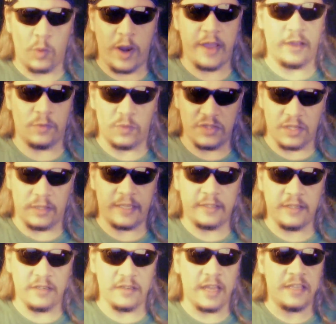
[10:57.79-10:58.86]
Reagan was
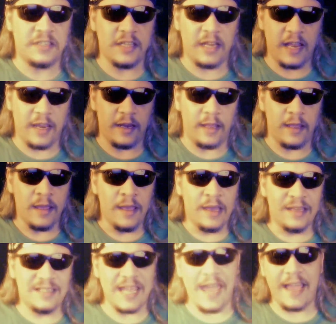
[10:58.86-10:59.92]
elected in 1980.
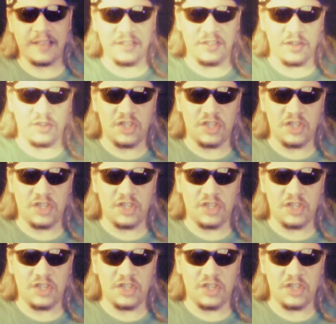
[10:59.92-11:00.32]
Taxes are